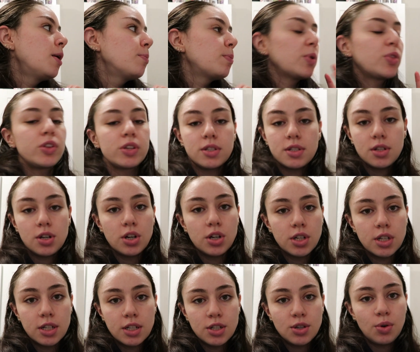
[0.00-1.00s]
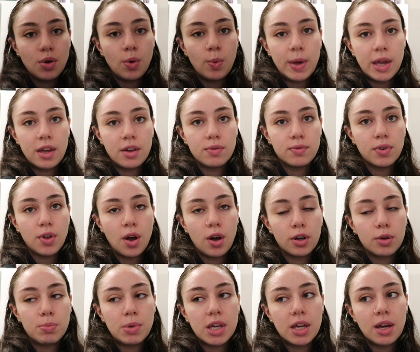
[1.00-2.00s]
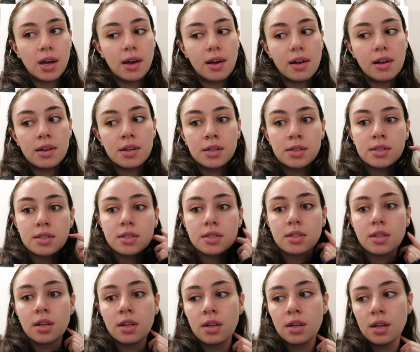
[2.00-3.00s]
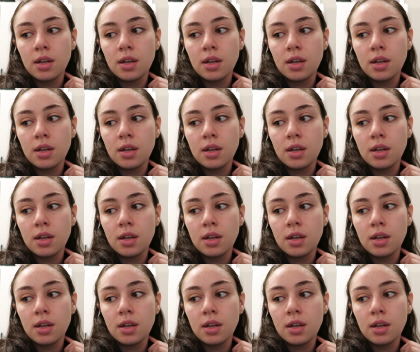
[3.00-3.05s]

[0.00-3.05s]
but this turned into a weekend vlog because